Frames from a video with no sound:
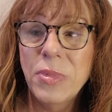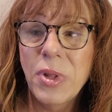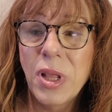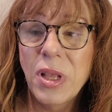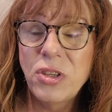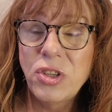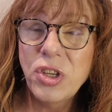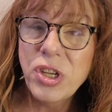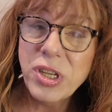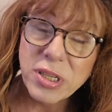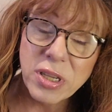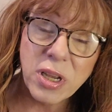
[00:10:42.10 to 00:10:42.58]

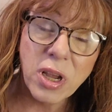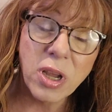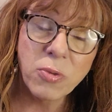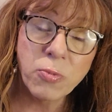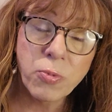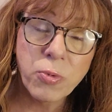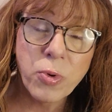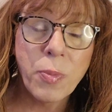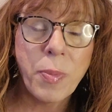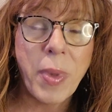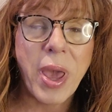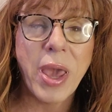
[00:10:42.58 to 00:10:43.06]
She's a
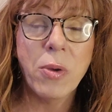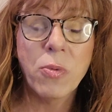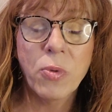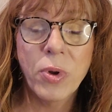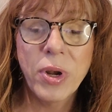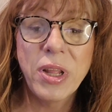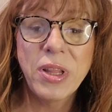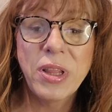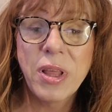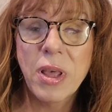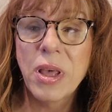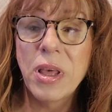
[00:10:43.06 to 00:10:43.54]
good roommate,
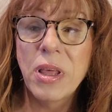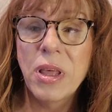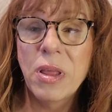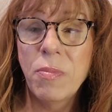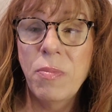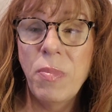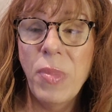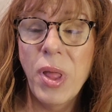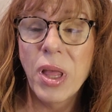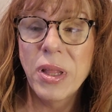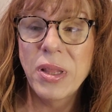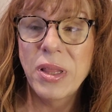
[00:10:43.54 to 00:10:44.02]
one of
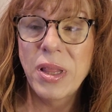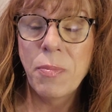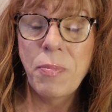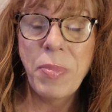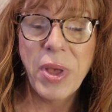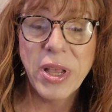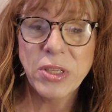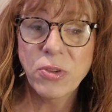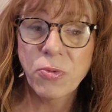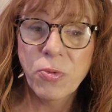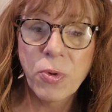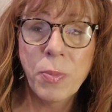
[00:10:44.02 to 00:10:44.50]
the
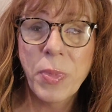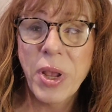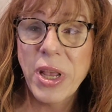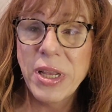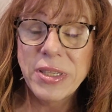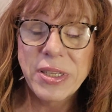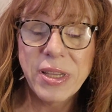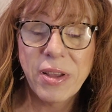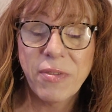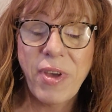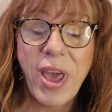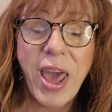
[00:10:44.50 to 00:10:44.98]
best
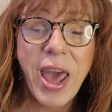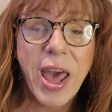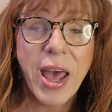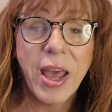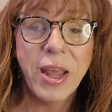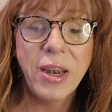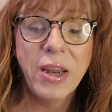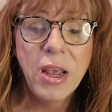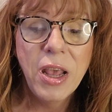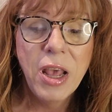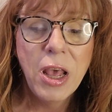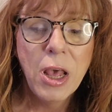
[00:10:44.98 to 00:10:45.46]
roommates I've
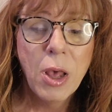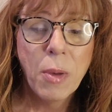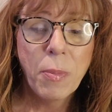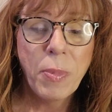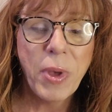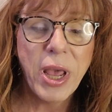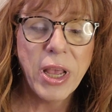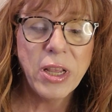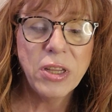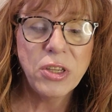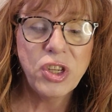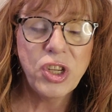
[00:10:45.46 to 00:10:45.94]
had,
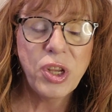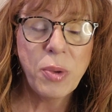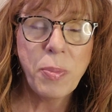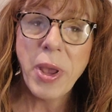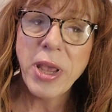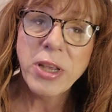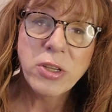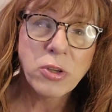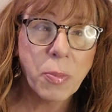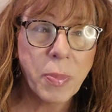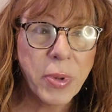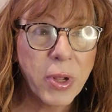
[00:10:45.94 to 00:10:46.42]
but she
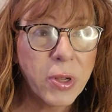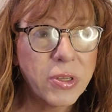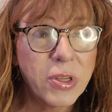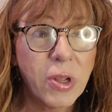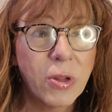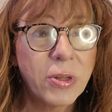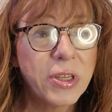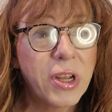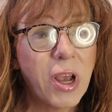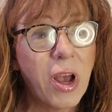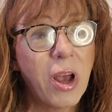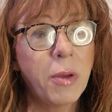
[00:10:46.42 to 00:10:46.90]
pays her bills
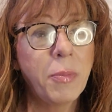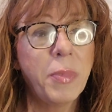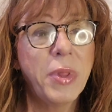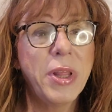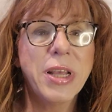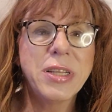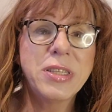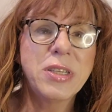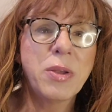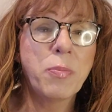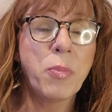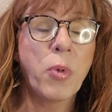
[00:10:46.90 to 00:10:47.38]
on time, and
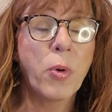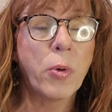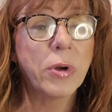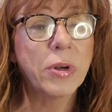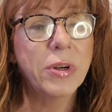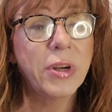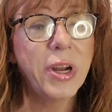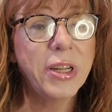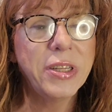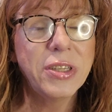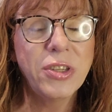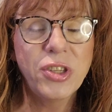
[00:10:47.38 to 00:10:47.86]
that's
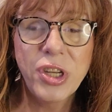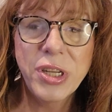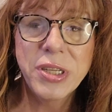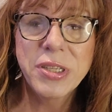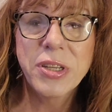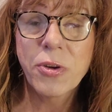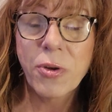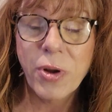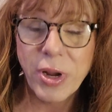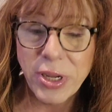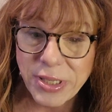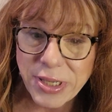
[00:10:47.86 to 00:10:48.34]
important, and she has
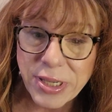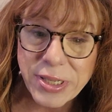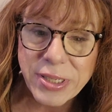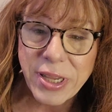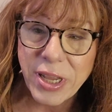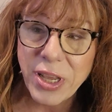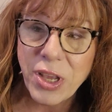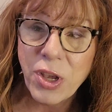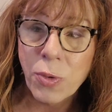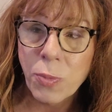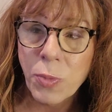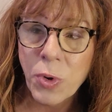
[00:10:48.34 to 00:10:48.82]
a great sense
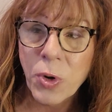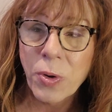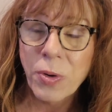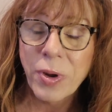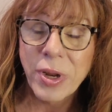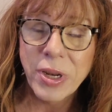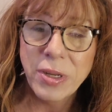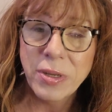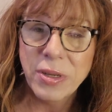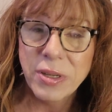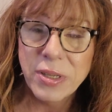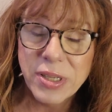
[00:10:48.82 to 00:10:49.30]
of humor
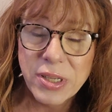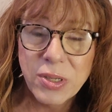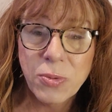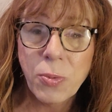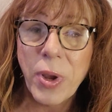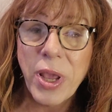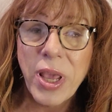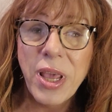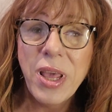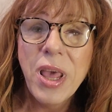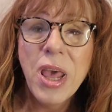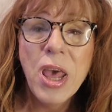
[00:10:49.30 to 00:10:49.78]
and
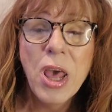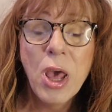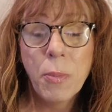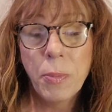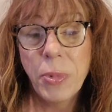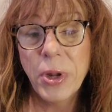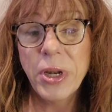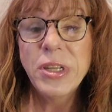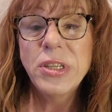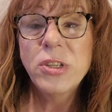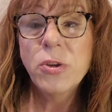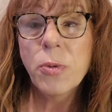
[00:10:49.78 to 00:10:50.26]
sweet.
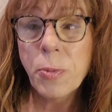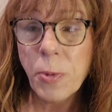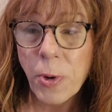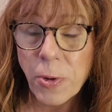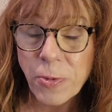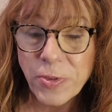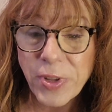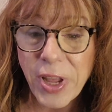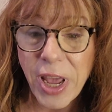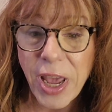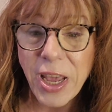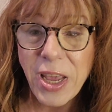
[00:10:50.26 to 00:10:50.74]
But it's her
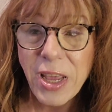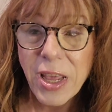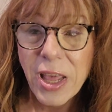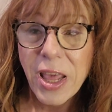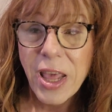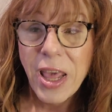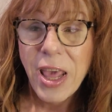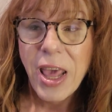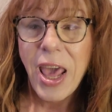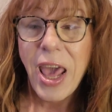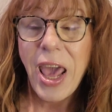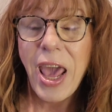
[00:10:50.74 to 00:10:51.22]
birthday,
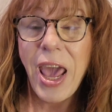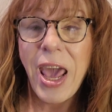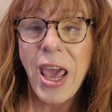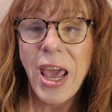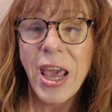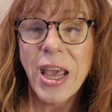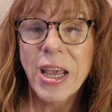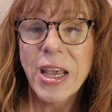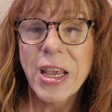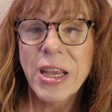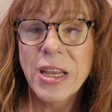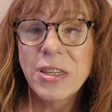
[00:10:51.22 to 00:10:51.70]

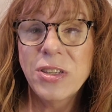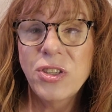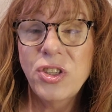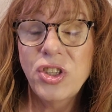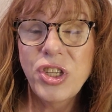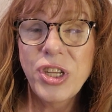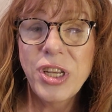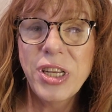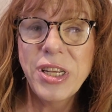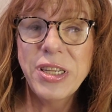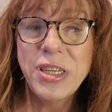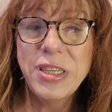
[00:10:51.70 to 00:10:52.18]
and
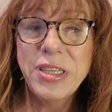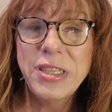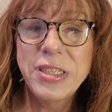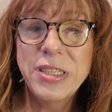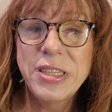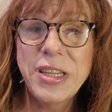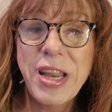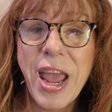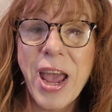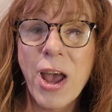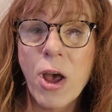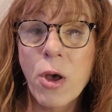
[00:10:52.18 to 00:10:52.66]

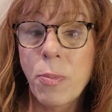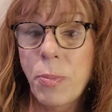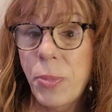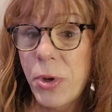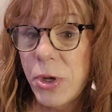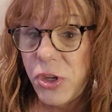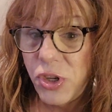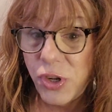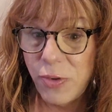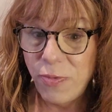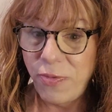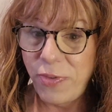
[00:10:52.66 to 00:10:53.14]
she's now
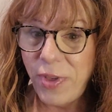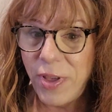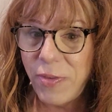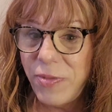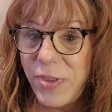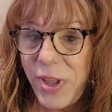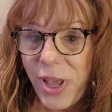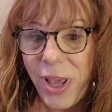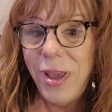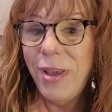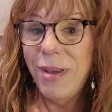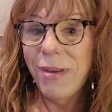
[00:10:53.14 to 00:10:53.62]
pushing
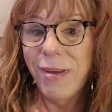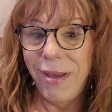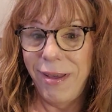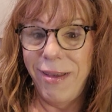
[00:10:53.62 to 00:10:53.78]
50.